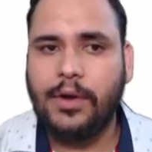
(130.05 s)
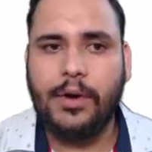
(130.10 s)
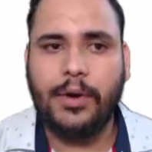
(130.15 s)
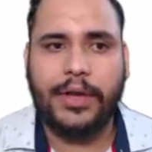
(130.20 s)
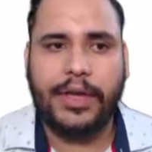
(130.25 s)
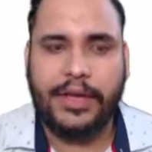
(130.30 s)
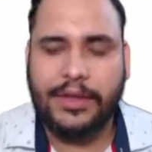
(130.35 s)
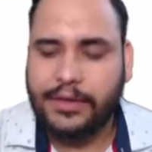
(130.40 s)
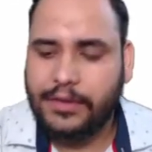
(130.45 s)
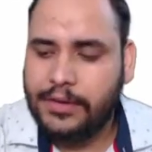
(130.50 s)

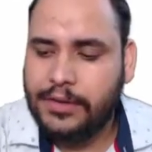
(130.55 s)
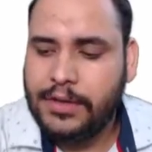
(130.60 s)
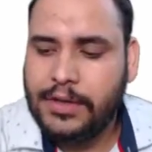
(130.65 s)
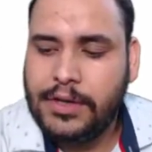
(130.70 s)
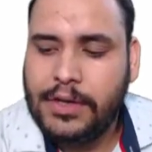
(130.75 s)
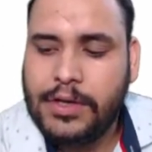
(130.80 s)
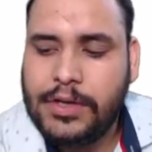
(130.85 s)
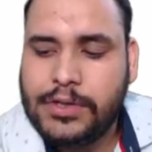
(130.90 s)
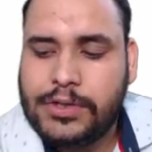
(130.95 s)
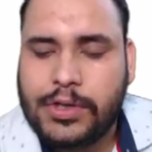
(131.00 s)
Okay.
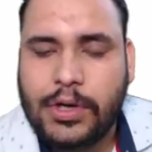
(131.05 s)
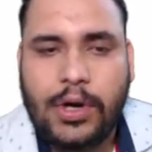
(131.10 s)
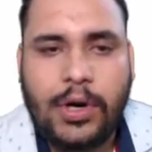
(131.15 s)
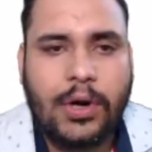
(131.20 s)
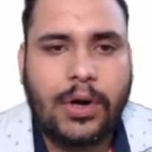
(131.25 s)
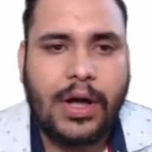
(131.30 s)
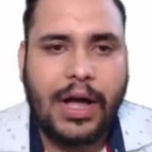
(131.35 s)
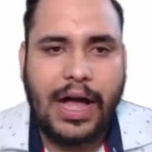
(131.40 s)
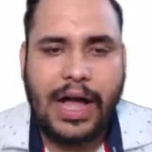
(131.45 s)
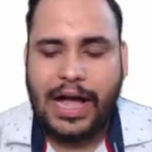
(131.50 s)

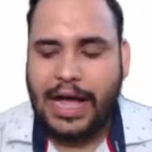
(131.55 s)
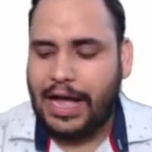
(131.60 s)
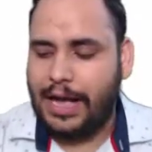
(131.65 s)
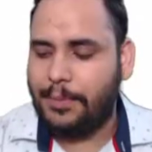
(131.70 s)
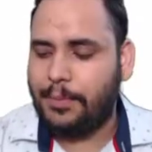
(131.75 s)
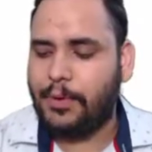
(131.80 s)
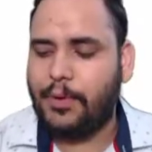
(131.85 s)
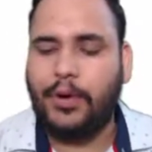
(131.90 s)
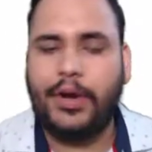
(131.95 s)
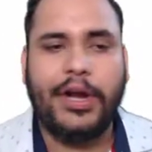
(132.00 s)
So
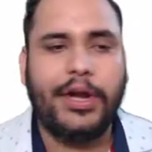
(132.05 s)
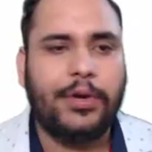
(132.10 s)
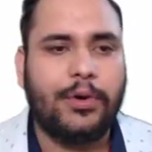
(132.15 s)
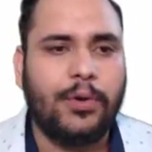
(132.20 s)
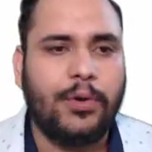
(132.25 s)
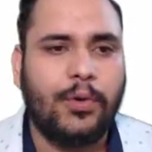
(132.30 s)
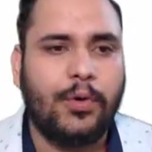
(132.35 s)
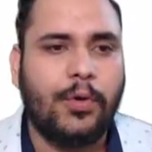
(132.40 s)
I'm going to